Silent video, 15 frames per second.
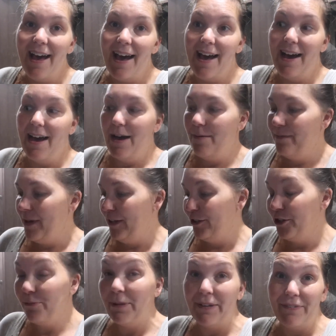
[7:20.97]
a
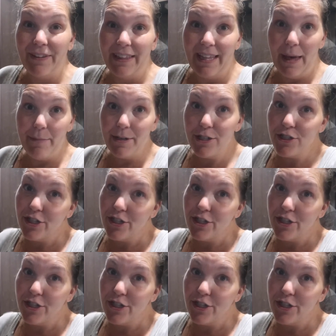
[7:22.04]
little bit of lemon